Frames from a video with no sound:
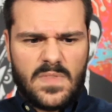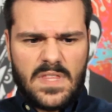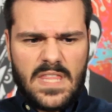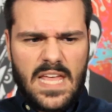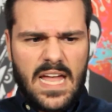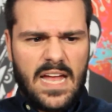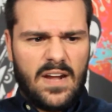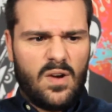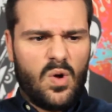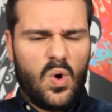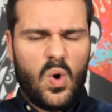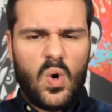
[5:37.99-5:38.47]

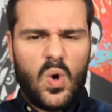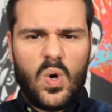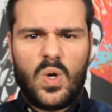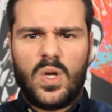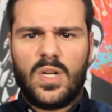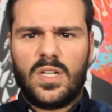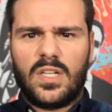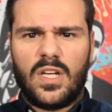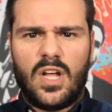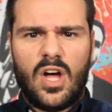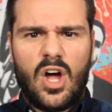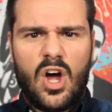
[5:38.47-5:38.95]
that
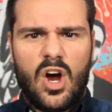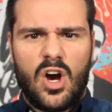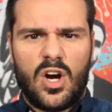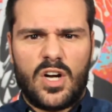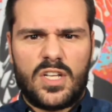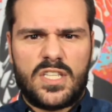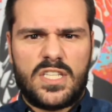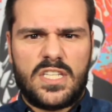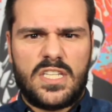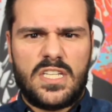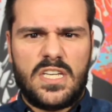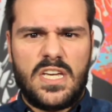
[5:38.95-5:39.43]
whole
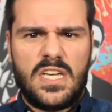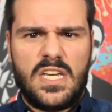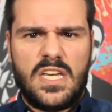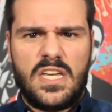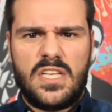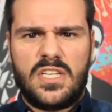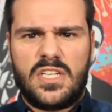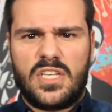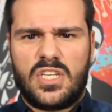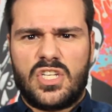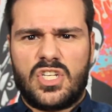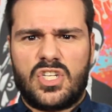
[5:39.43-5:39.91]

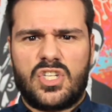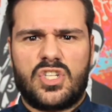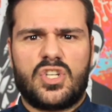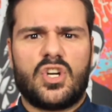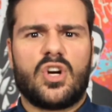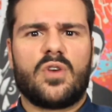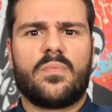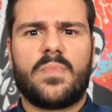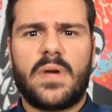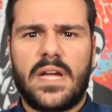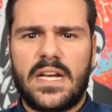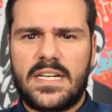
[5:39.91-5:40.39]
artsy,
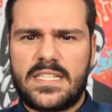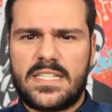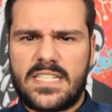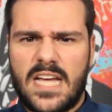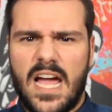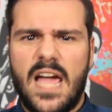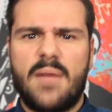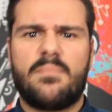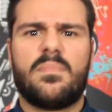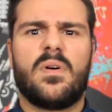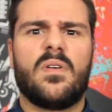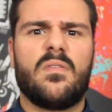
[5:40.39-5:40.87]
disturbing
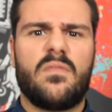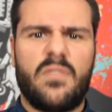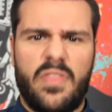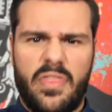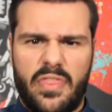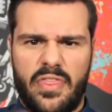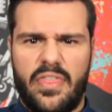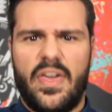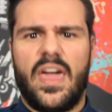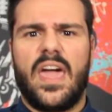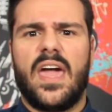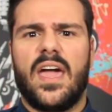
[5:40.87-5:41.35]
type of
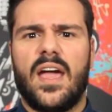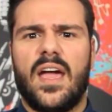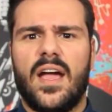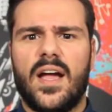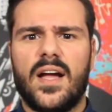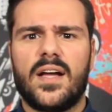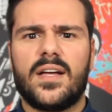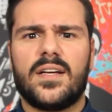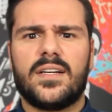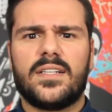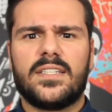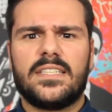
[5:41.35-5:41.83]

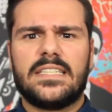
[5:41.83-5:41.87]
thing